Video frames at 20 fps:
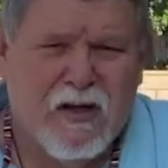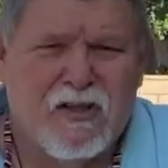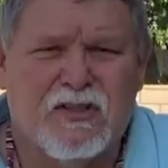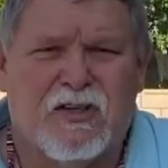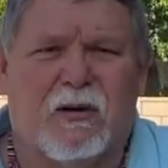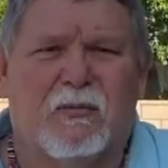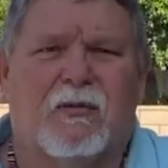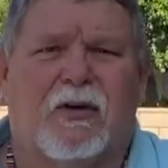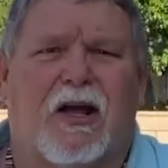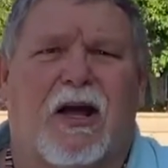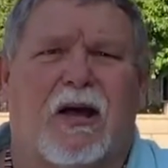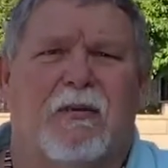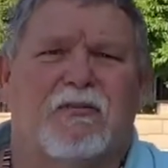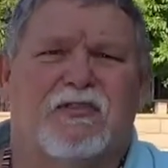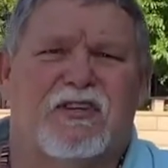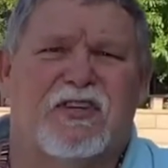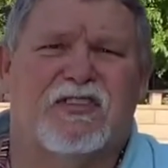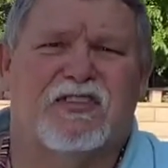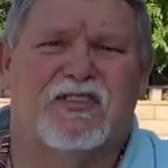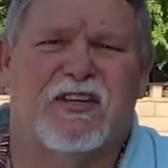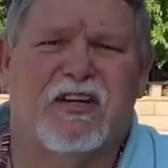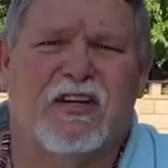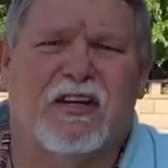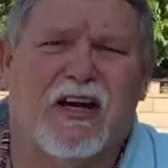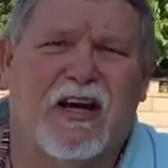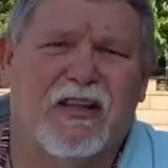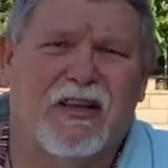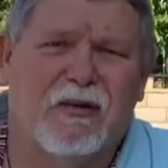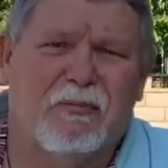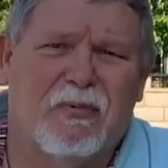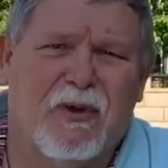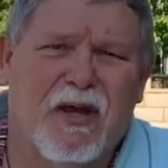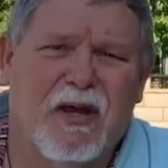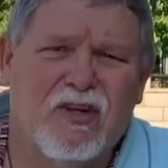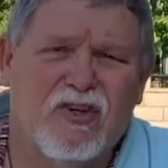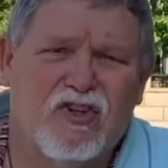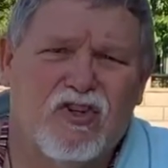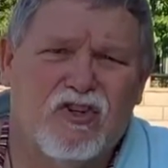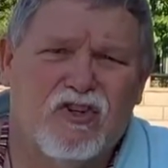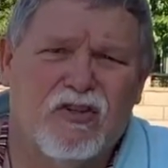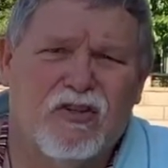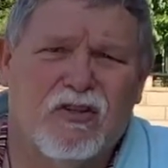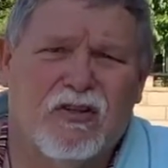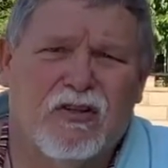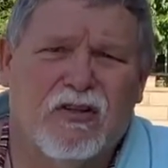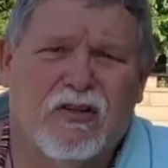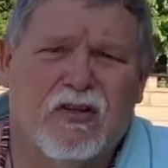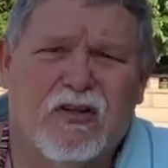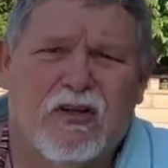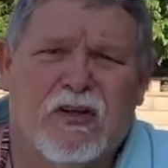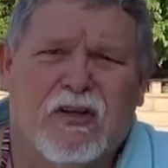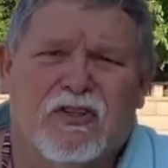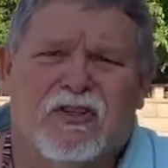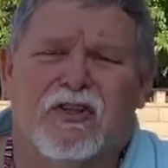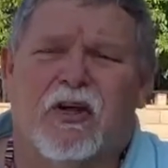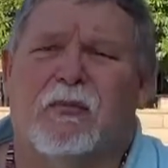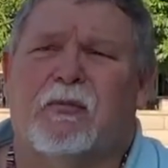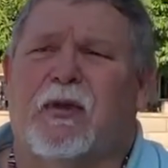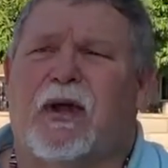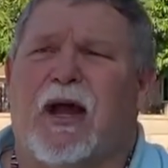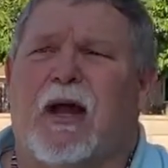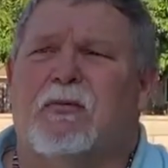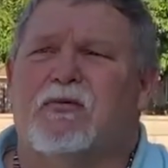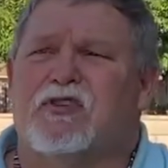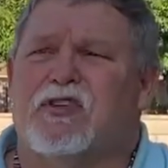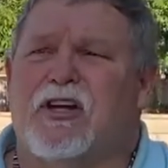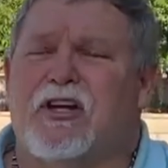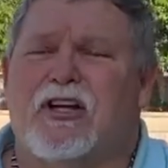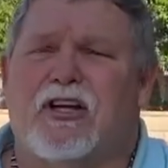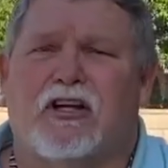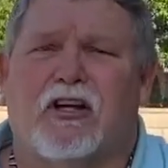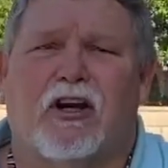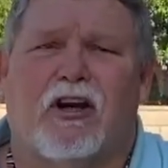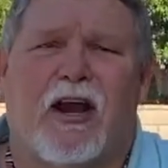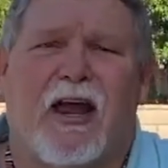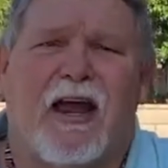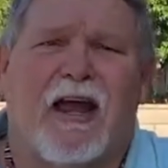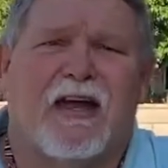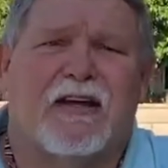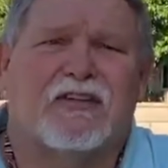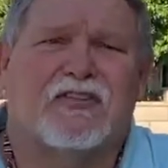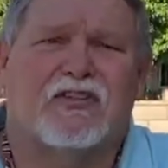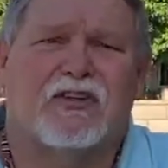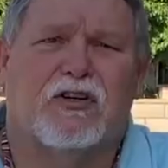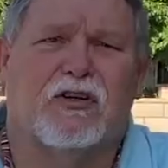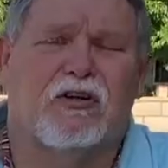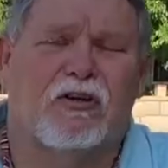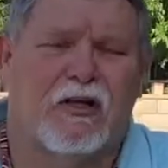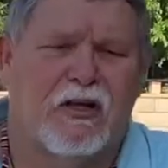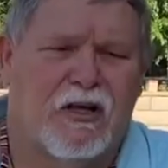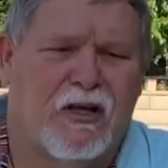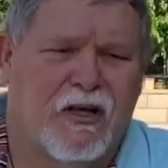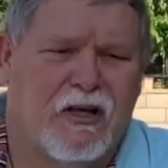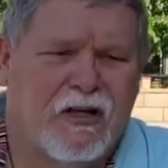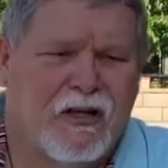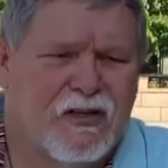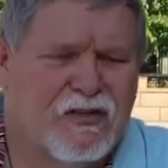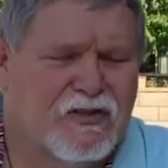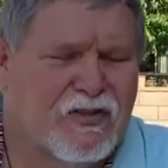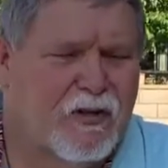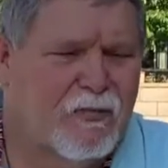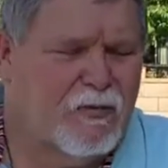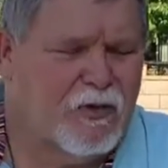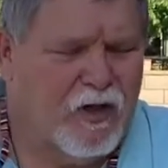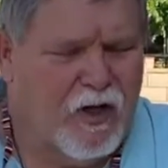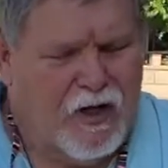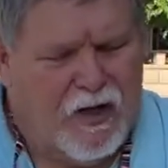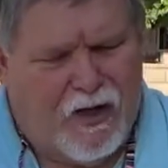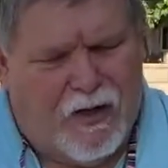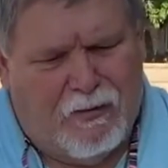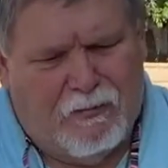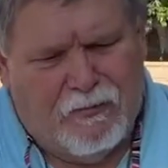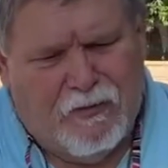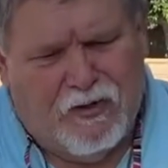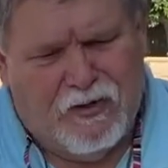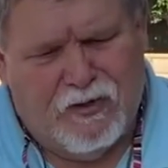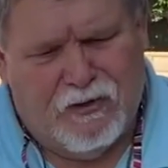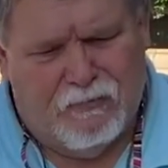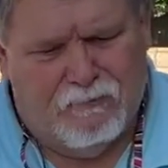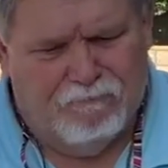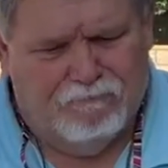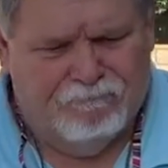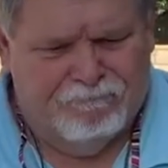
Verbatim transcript: sometimes sitting on the bench, sometimes getting our hands dirty, sometimes